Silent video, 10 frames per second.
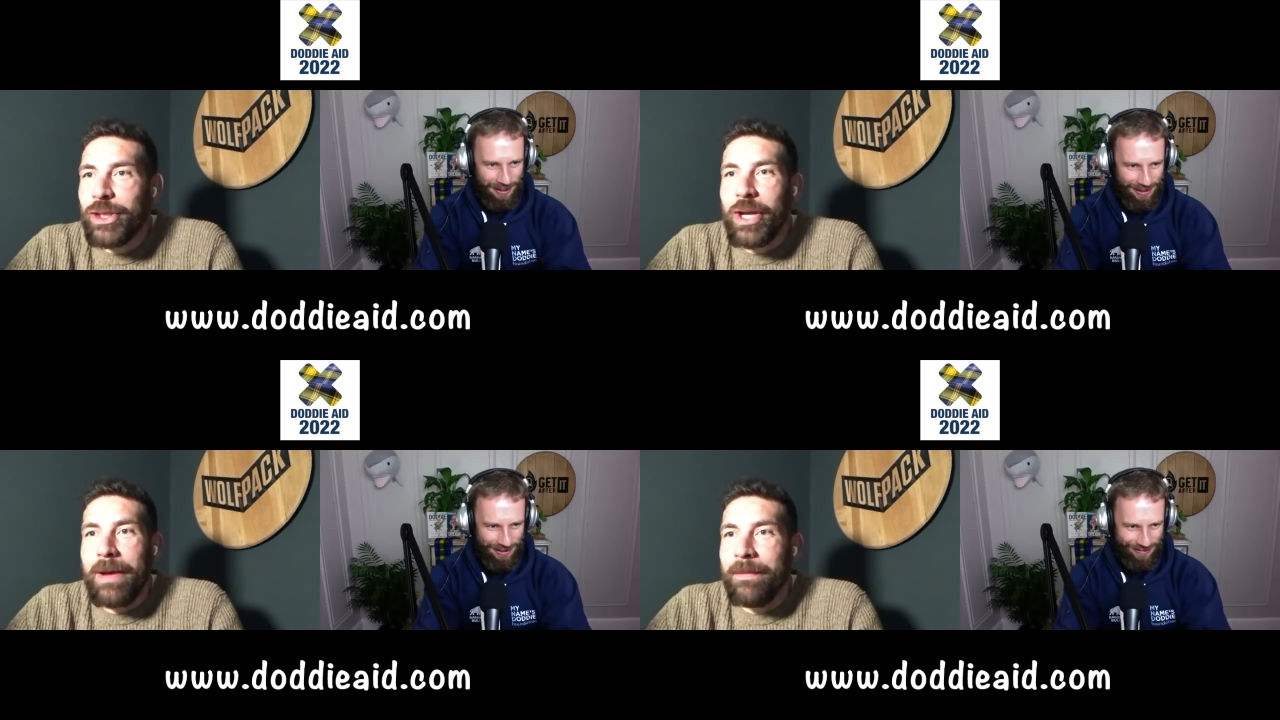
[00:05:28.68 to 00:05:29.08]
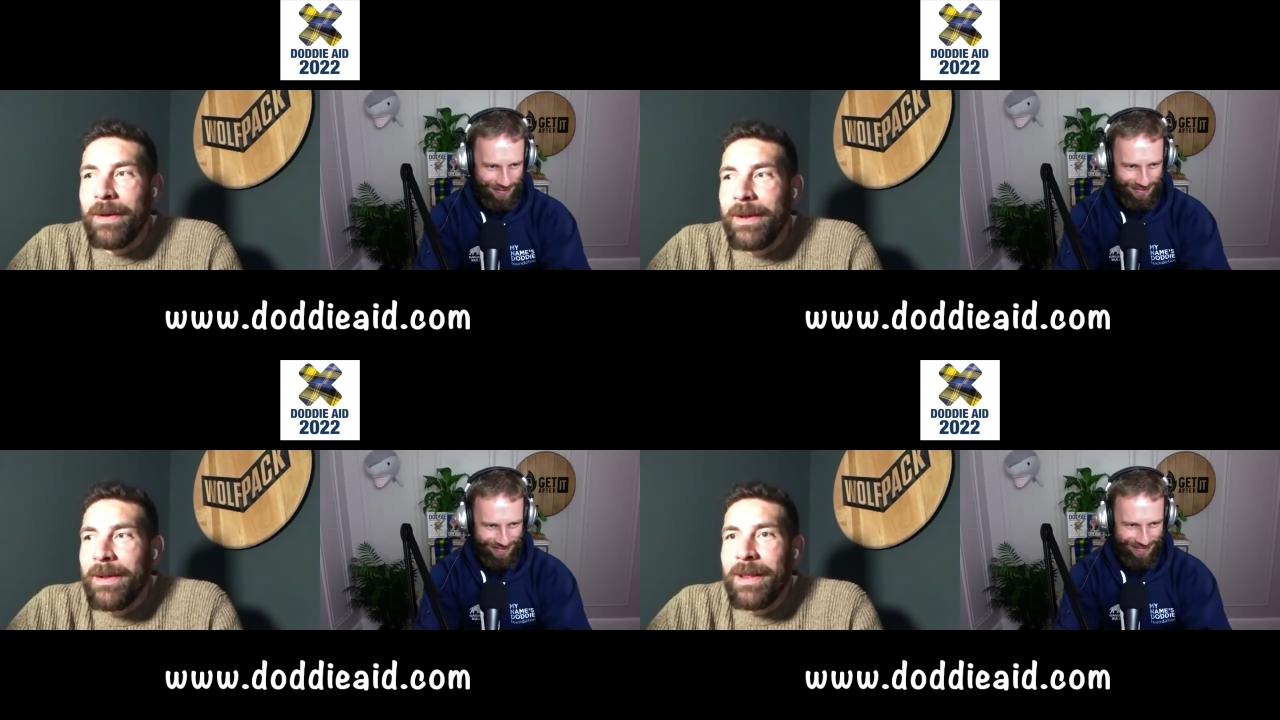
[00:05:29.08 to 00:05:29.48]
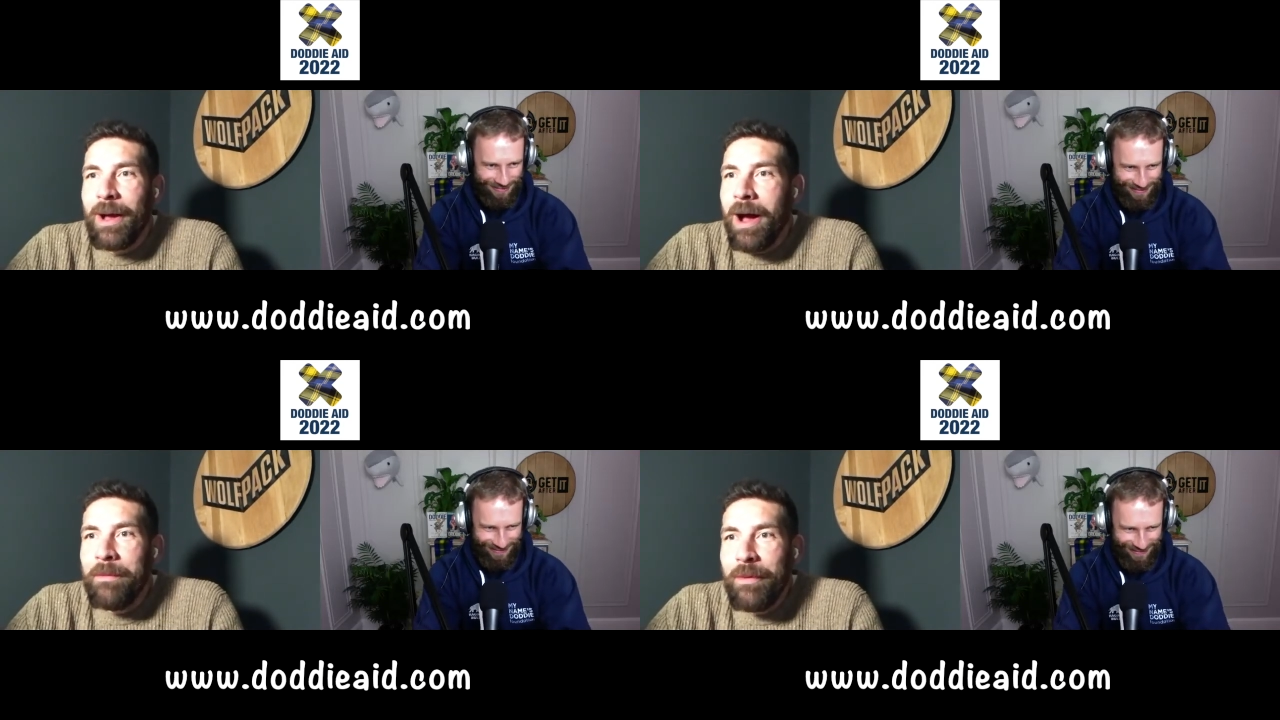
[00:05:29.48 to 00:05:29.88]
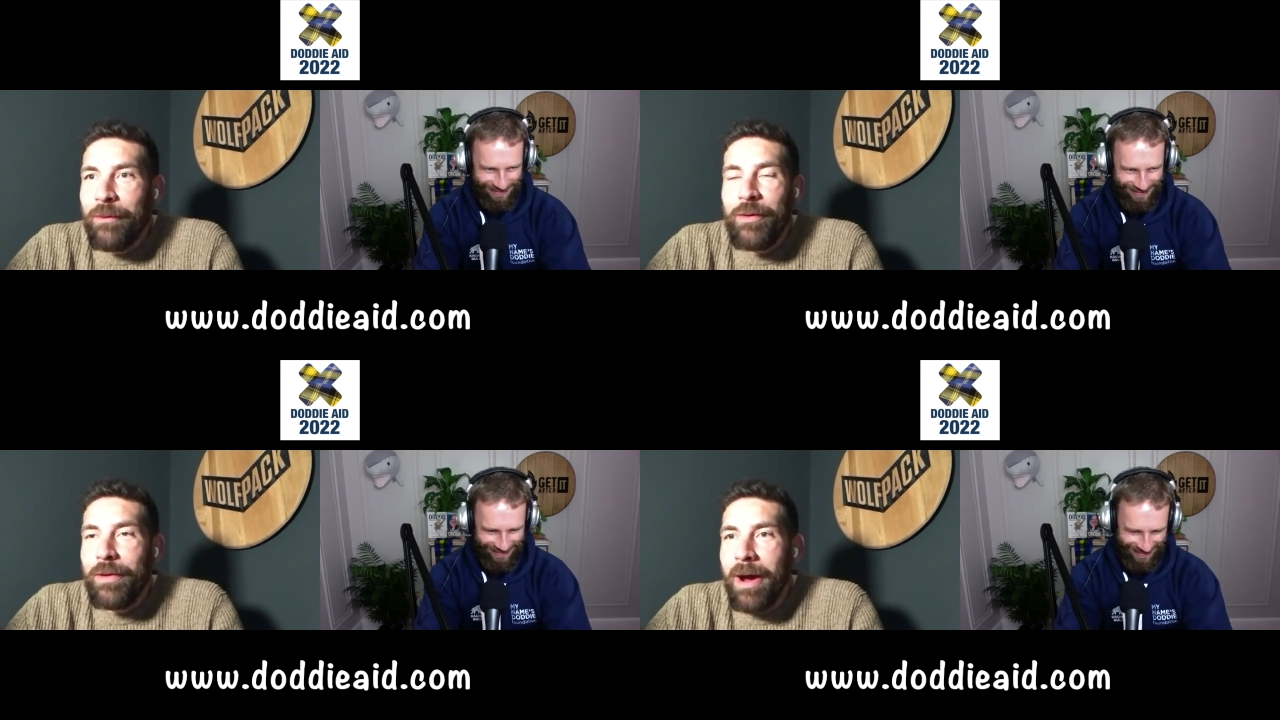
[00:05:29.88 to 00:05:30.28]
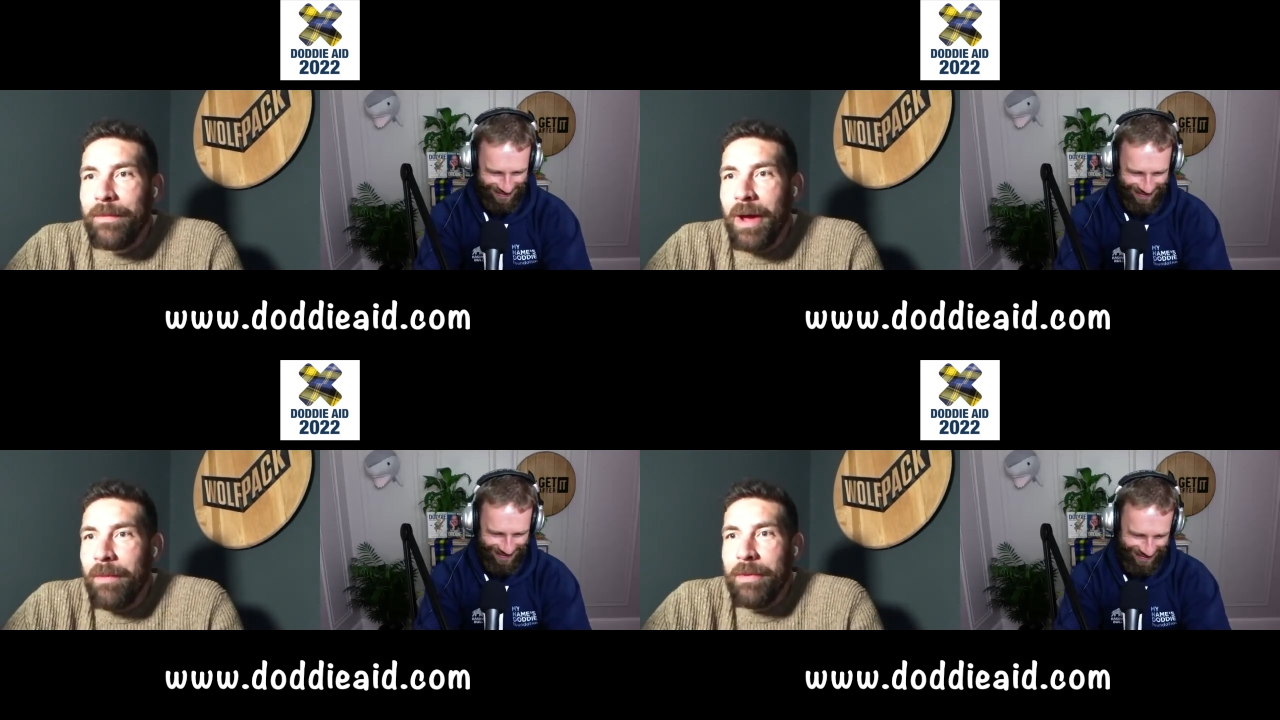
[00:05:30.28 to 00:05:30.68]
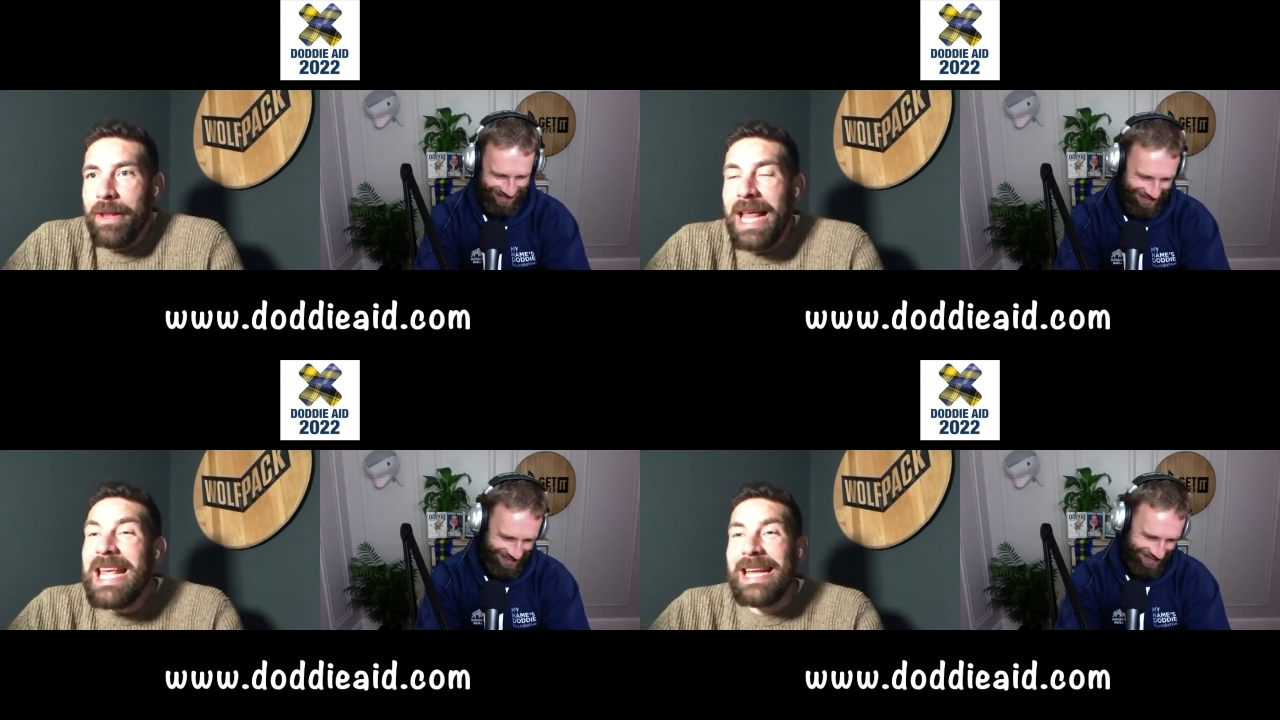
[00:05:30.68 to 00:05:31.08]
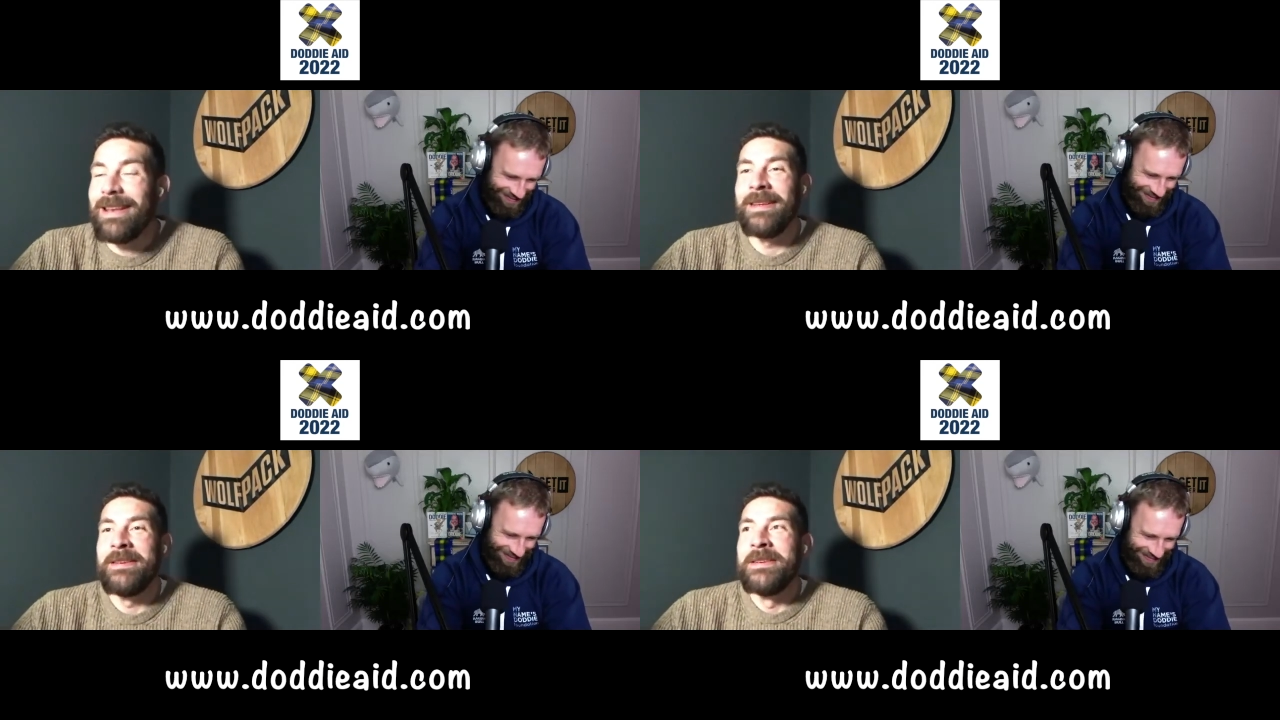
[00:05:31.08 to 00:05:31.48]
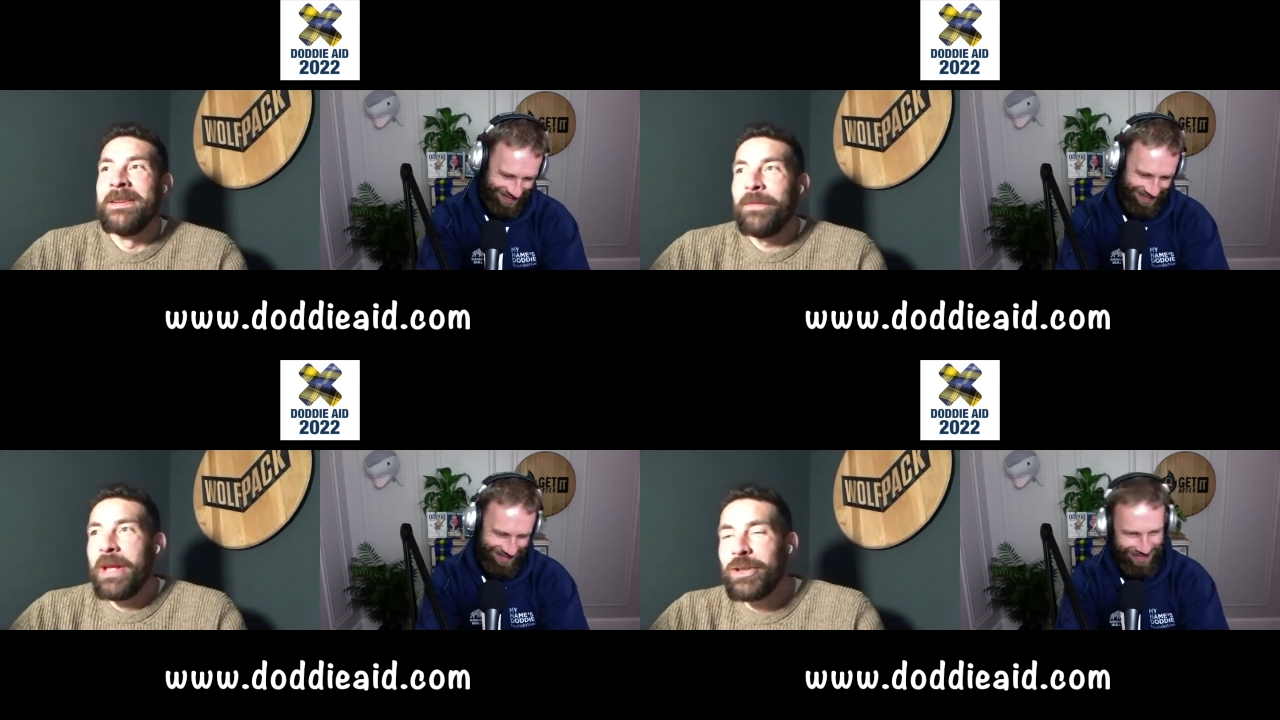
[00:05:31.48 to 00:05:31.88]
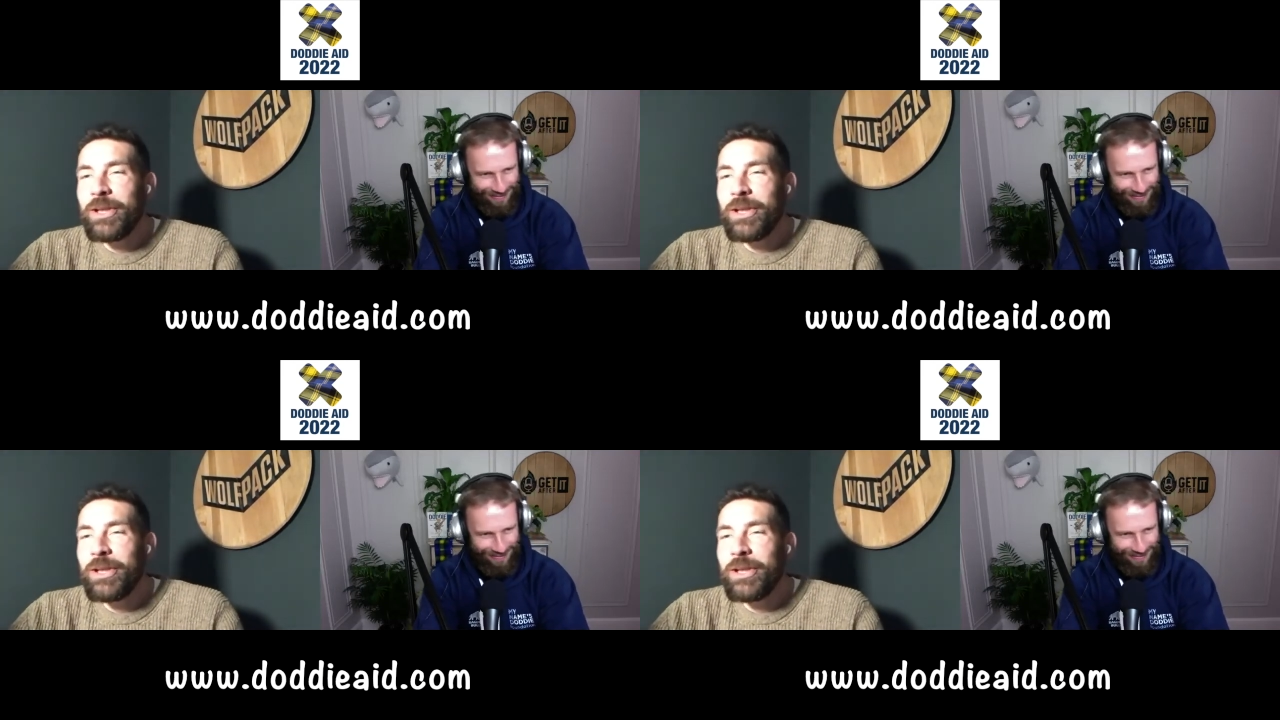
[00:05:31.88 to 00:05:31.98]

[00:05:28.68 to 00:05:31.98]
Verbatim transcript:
Speaker 1: ship. Like, I'm the lead. And